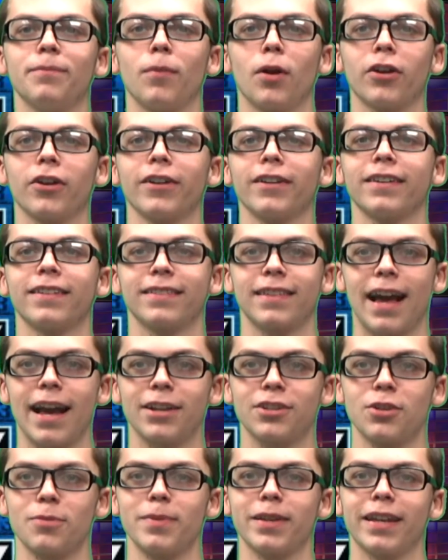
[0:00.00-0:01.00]
Margaret
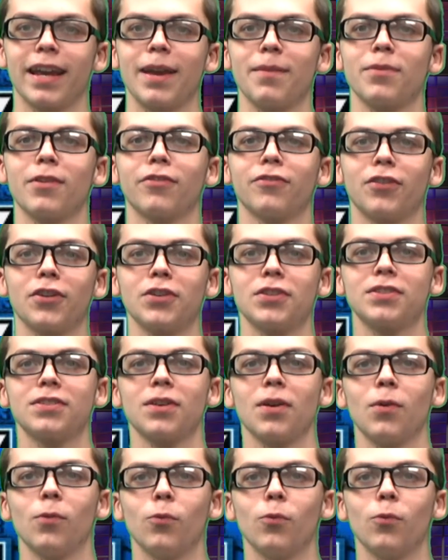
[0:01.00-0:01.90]
Thatcher became the first